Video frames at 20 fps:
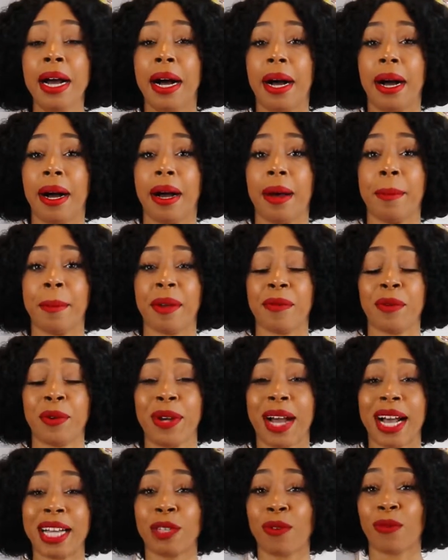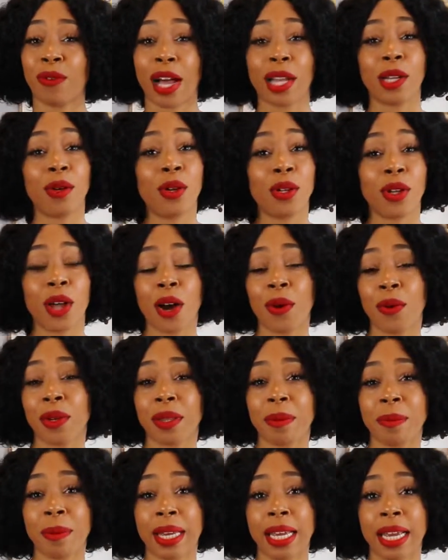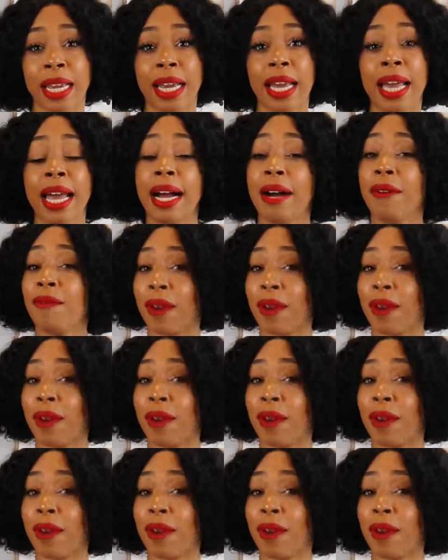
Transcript: If you guys follow along with me,